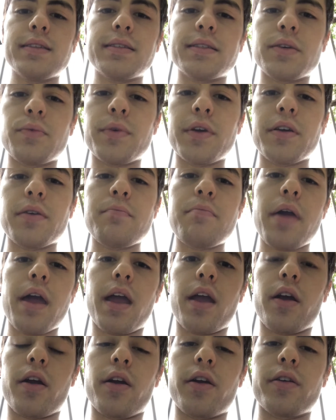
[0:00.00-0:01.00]
that we
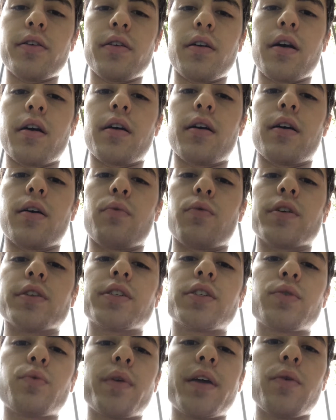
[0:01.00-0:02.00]
compared were
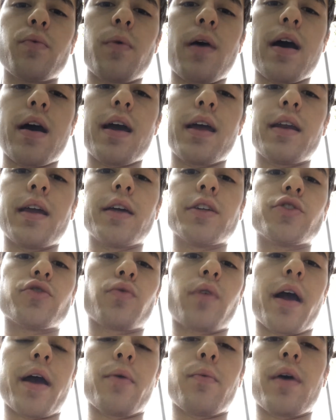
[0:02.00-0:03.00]
sweet wine and
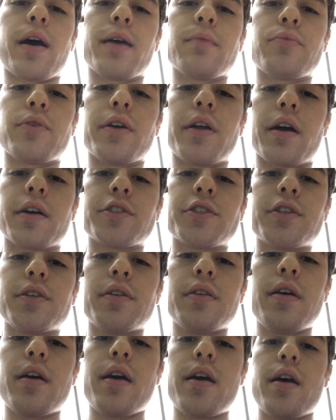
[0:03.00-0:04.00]
dry wine
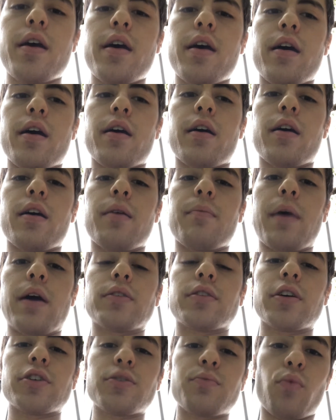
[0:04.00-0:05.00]
production. I'll
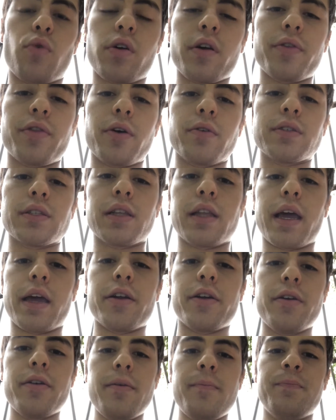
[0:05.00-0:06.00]
touch more on those
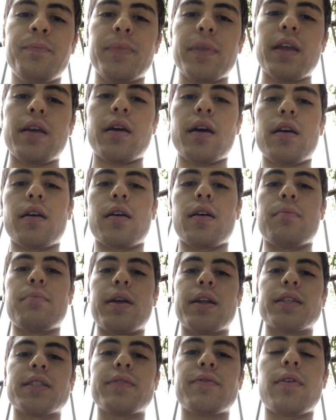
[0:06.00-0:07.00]
later,
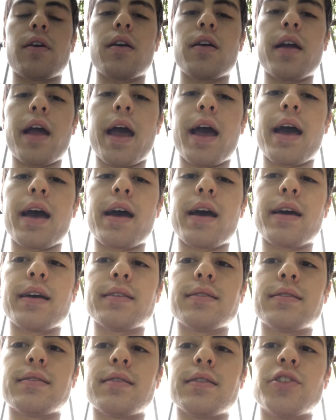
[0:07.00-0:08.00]
but as far
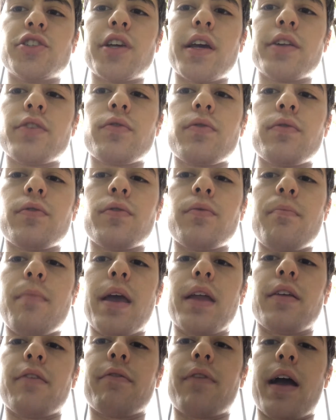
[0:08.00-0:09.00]
as the general
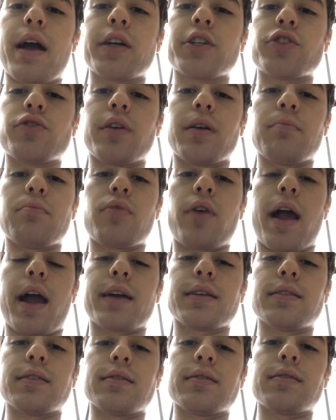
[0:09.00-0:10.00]
manufacturing
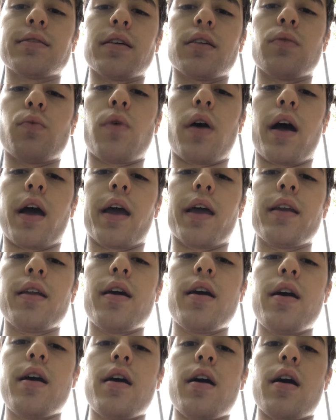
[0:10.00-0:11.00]
practice in wine,
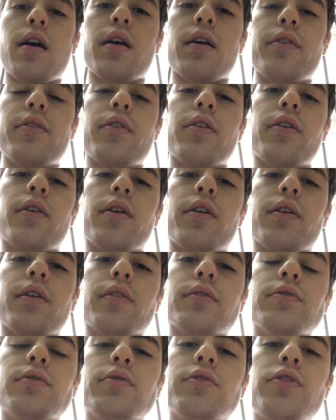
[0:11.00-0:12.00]
there
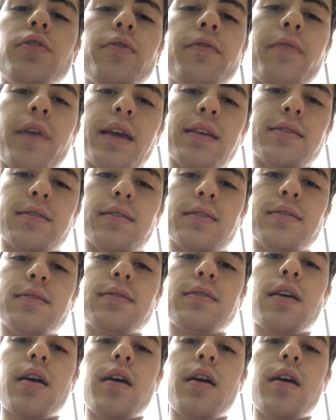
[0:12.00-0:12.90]
are two phases.